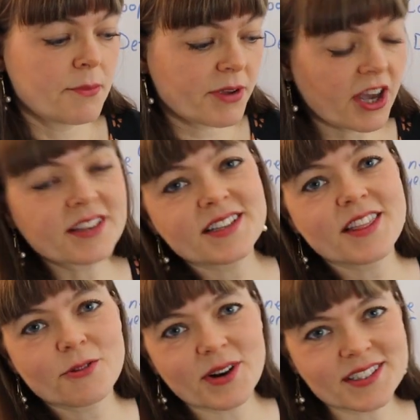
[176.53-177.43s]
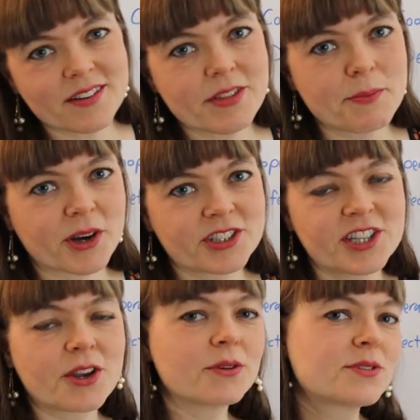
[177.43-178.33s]
Because in the rest of the book,
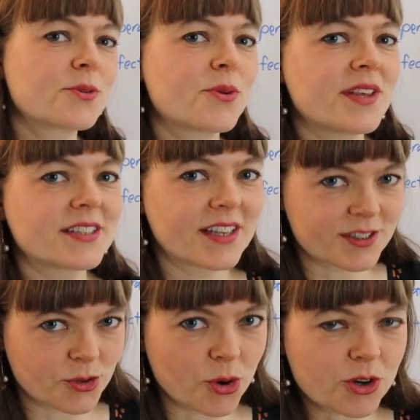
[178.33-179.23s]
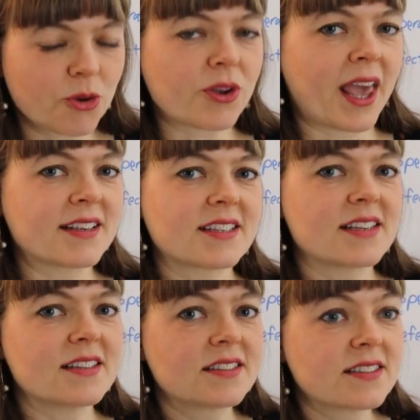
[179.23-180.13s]
she goes through these historical
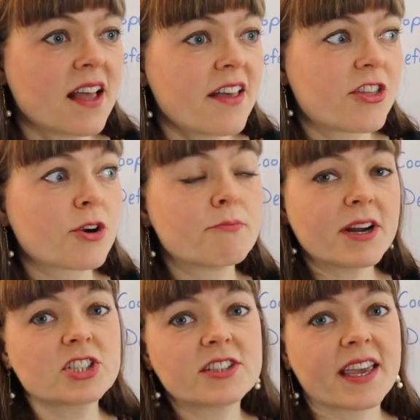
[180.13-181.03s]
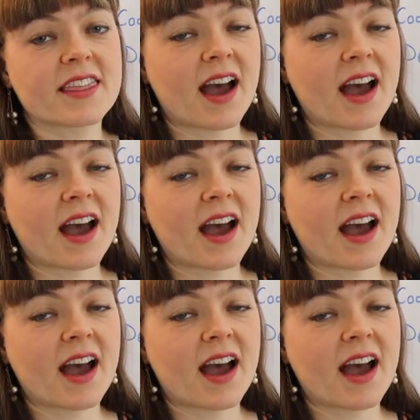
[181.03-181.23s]
cases that are much like